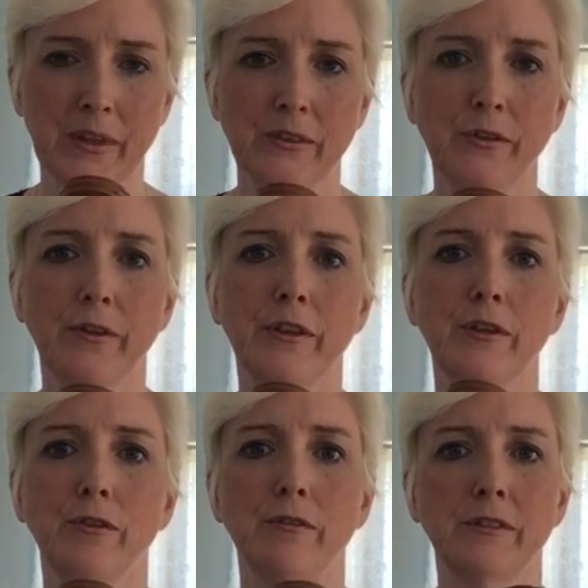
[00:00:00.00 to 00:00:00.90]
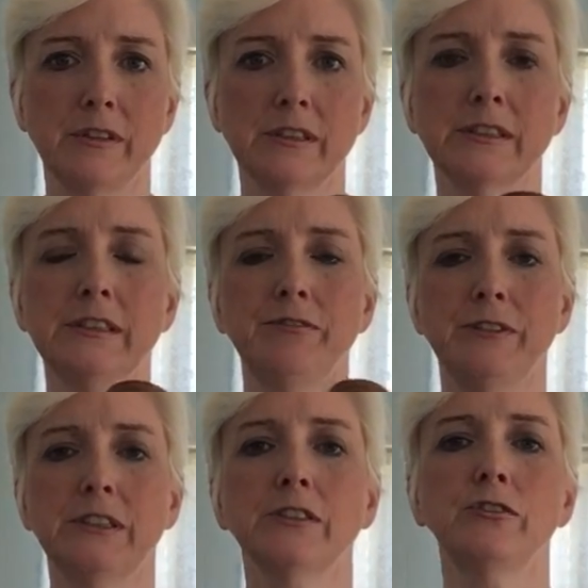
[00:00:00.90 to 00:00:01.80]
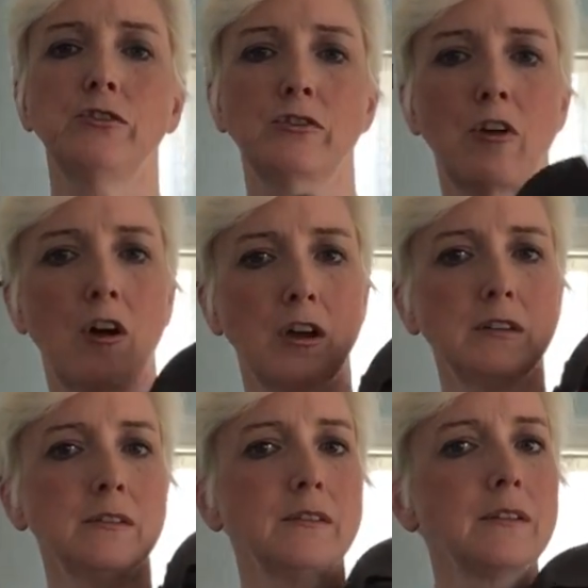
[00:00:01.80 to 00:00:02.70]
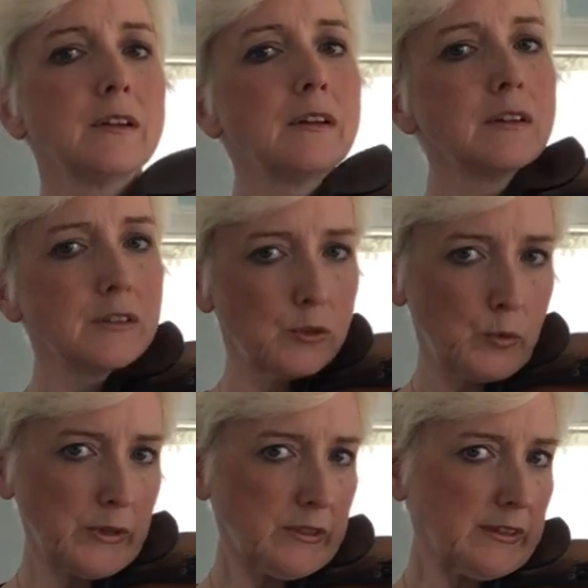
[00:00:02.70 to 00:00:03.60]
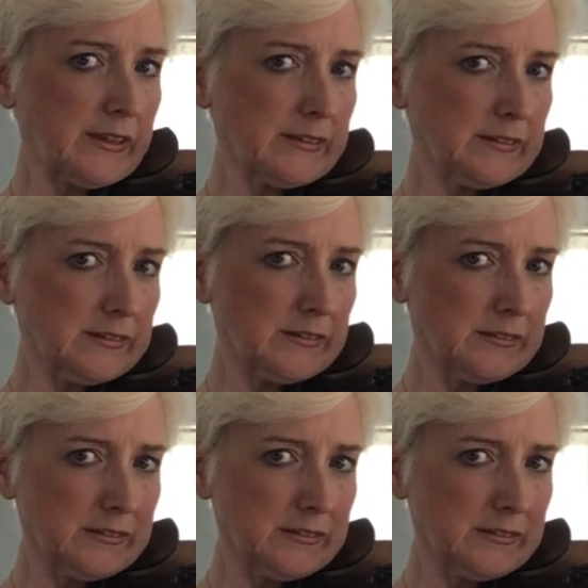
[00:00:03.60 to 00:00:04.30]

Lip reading: so that you really feel strong with this,